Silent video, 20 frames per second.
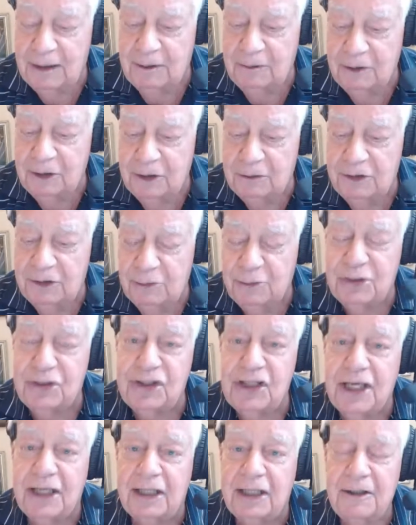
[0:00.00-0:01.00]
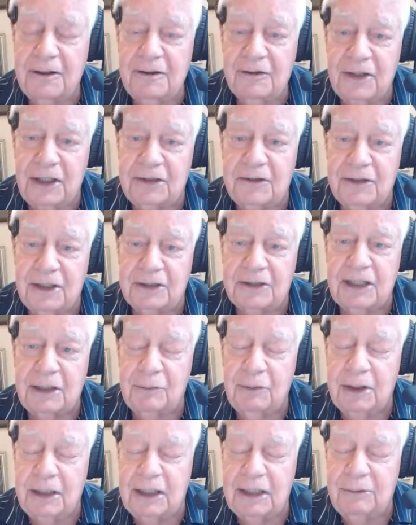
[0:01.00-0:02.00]
you would think that
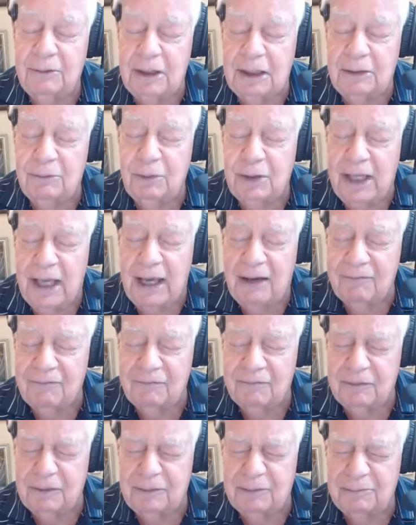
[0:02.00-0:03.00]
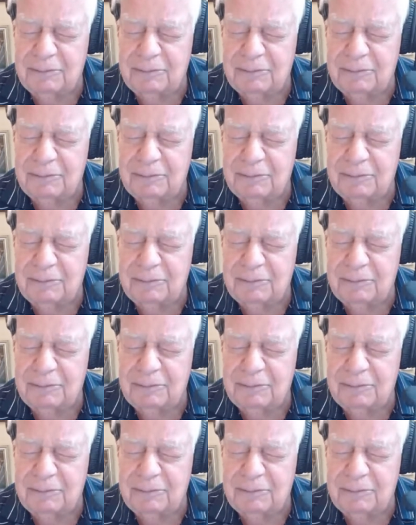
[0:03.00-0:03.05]
he would have